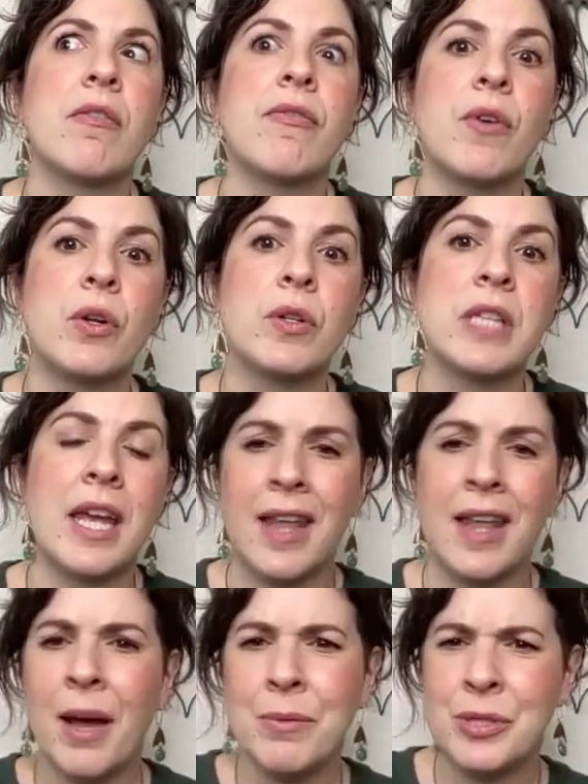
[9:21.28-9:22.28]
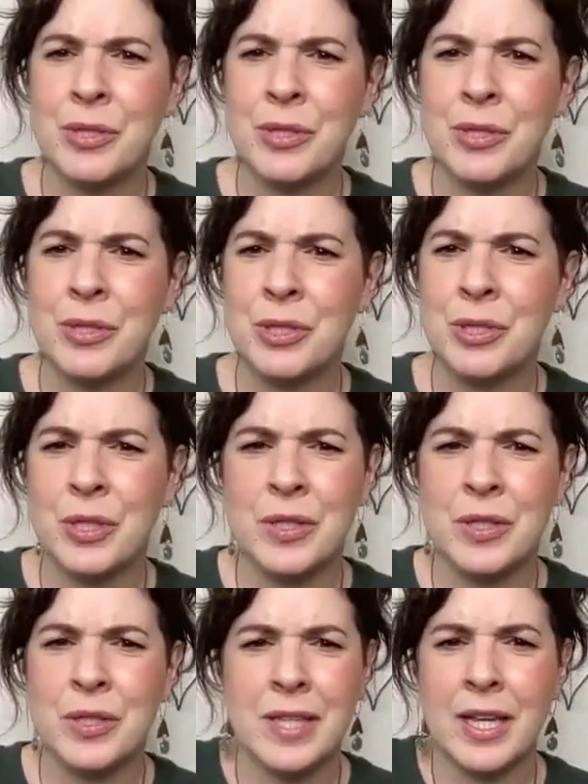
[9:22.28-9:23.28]
full t- and that was just like classroom
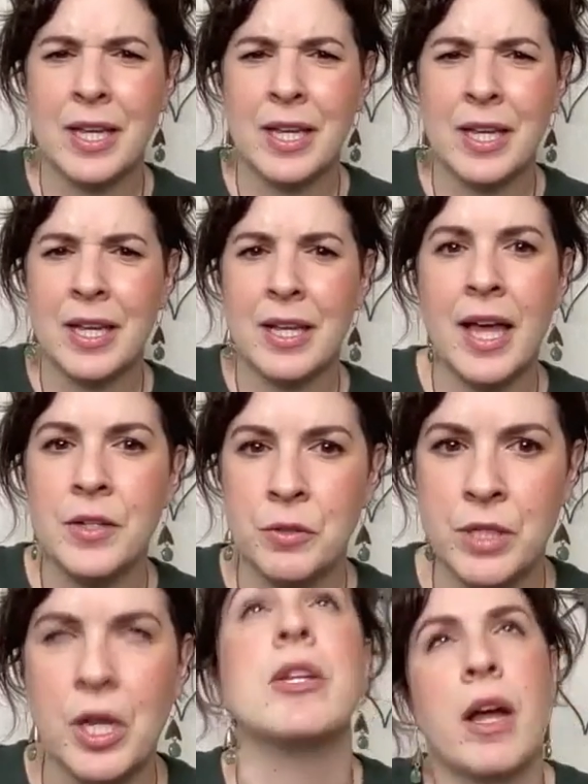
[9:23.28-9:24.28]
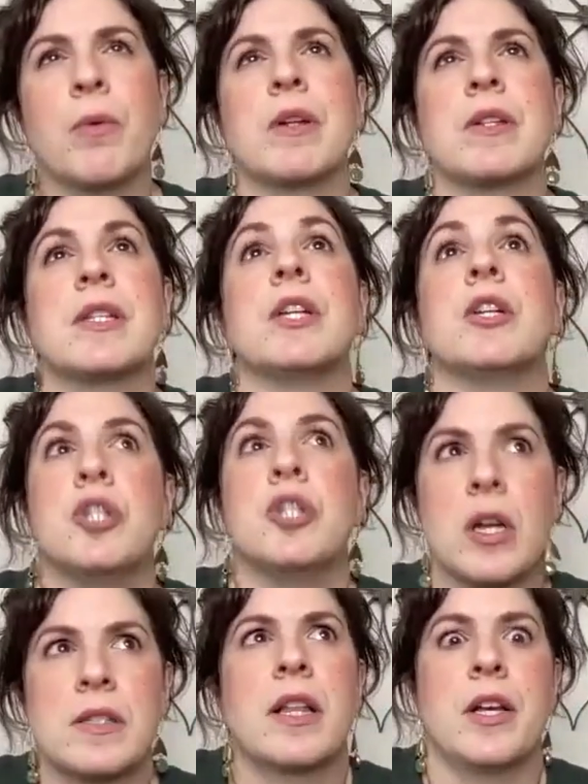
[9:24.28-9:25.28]
teaching i mean i don't want to say just classroom
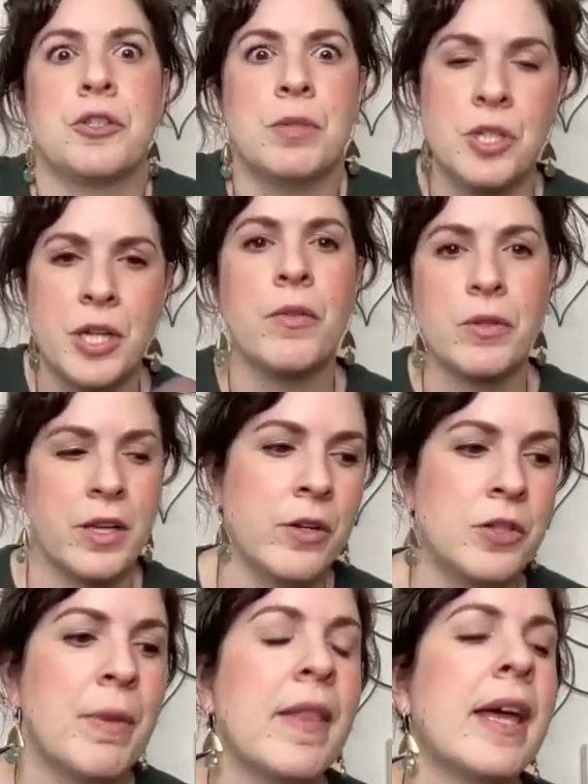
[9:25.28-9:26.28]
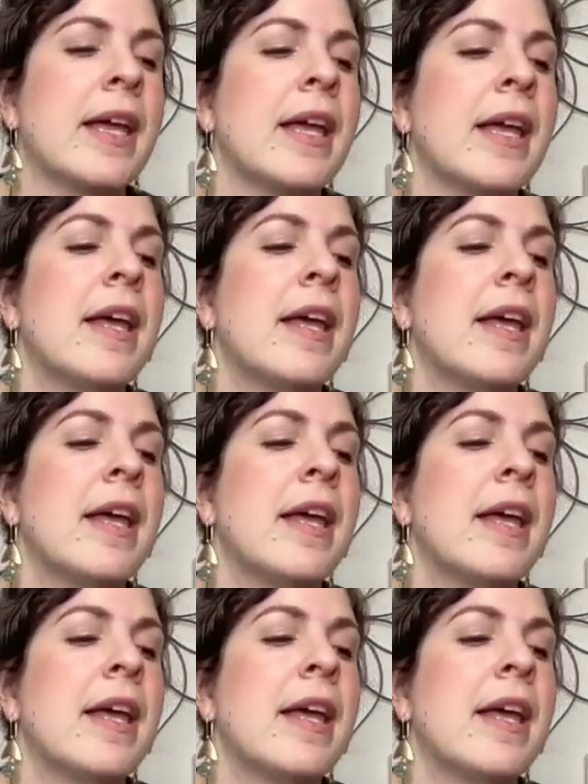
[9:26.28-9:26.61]
teaching i know there's a lot of energy but like